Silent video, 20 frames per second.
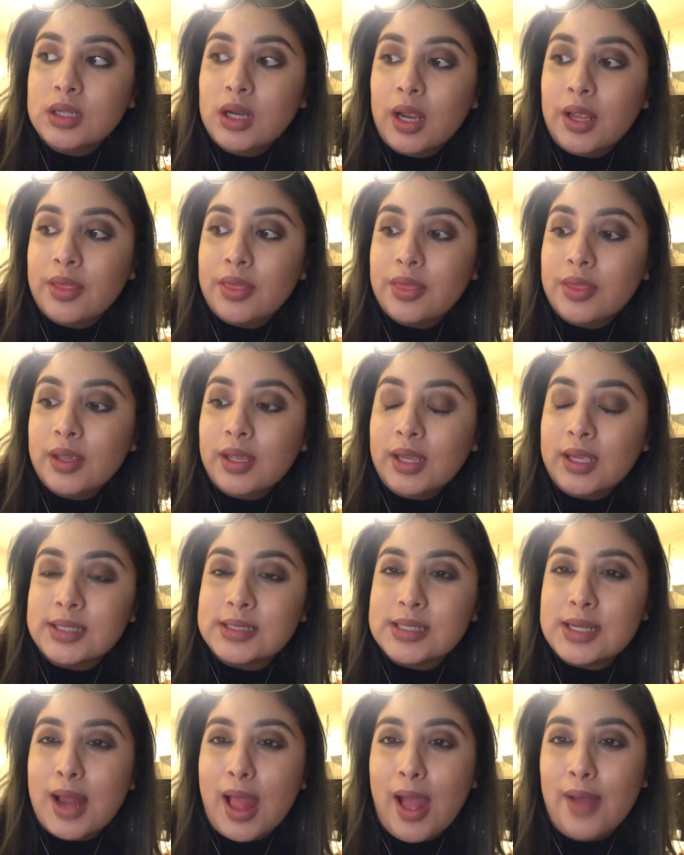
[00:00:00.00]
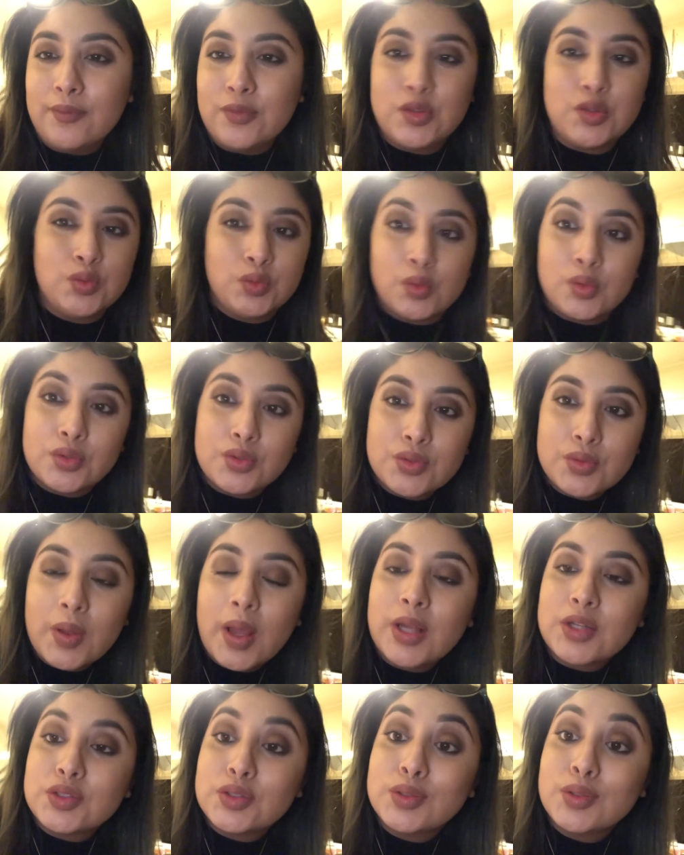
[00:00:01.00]
I think I didn't have a source to
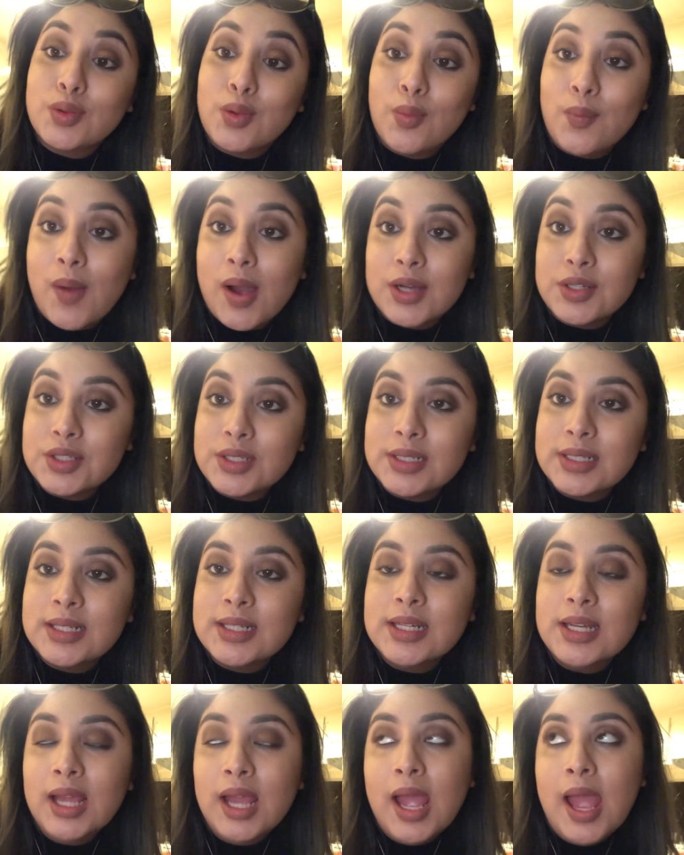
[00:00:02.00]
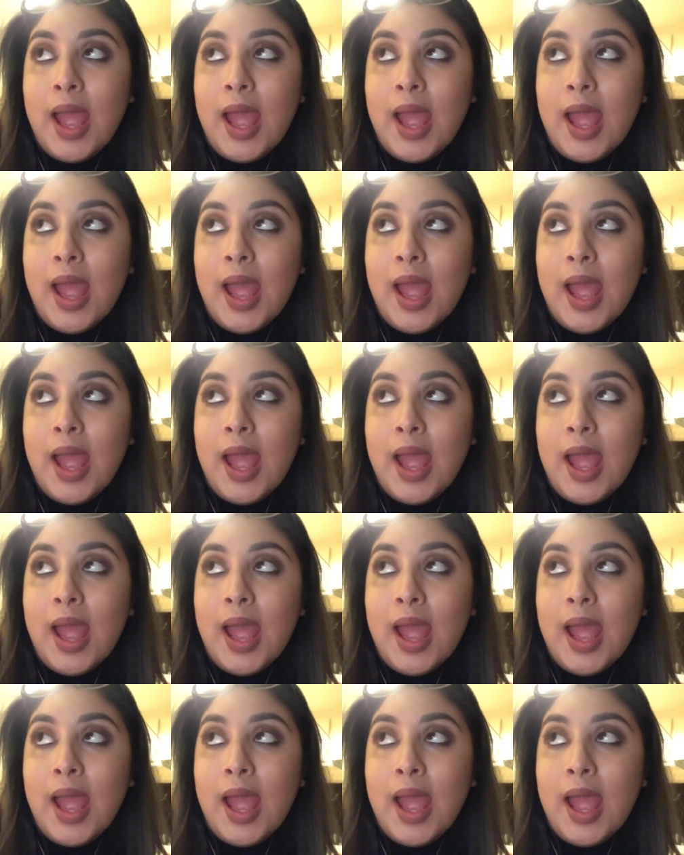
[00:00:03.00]
actually go watch it in